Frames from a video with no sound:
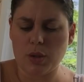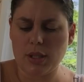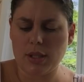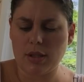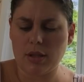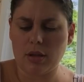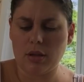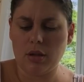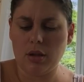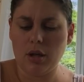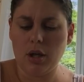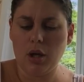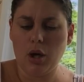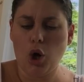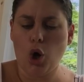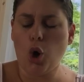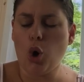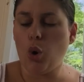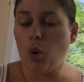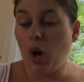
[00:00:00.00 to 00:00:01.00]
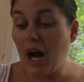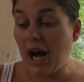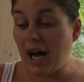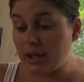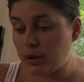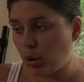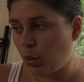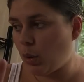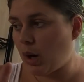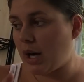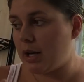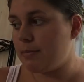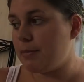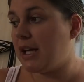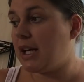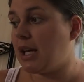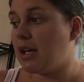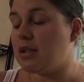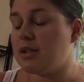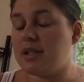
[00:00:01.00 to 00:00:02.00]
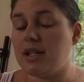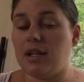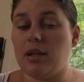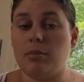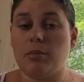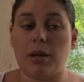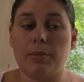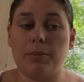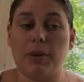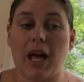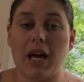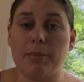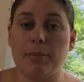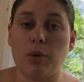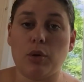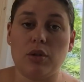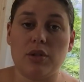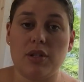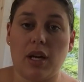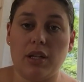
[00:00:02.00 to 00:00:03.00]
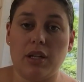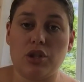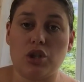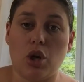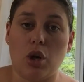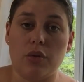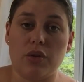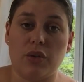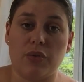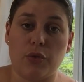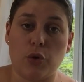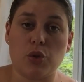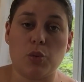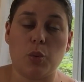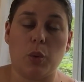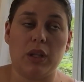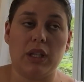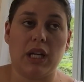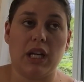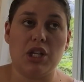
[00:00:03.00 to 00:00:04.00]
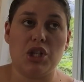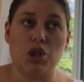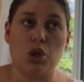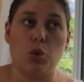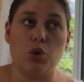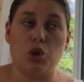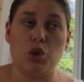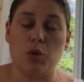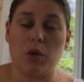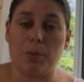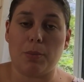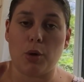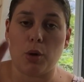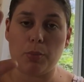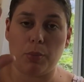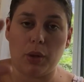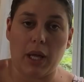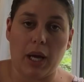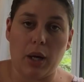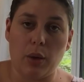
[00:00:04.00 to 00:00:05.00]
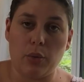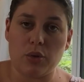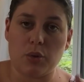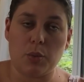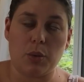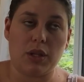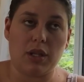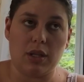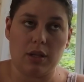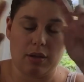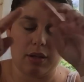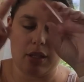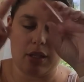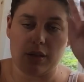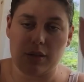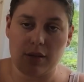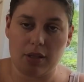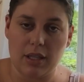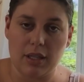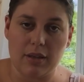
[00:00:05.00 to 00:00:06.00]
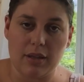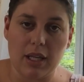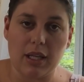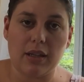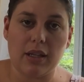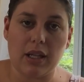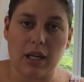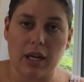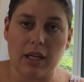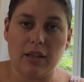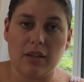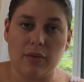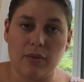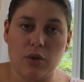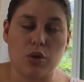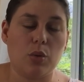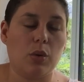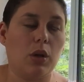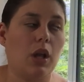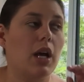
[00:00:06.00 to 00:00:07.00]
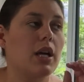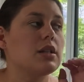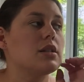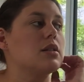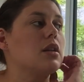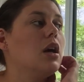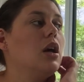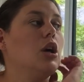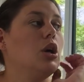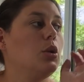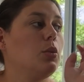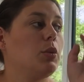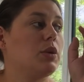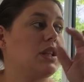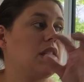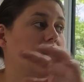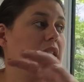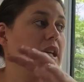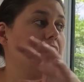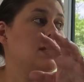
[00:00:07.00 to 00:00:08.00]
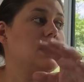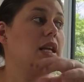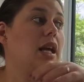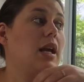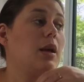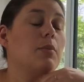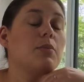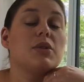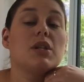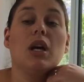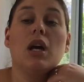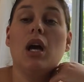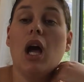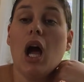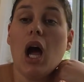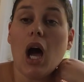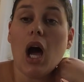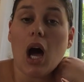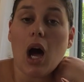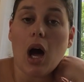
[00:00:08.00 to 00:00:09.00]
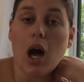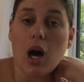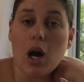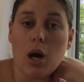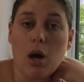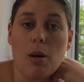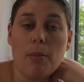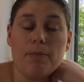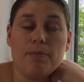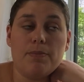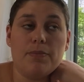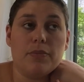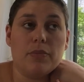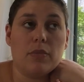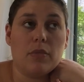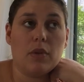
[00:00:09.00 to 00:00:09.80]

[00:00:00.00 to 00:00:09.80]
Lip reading: reason. Oh, I know why. Because in my Blackbird design chart, the first one that I showed you, the purple house with the thing that I individualized with the kids' names, I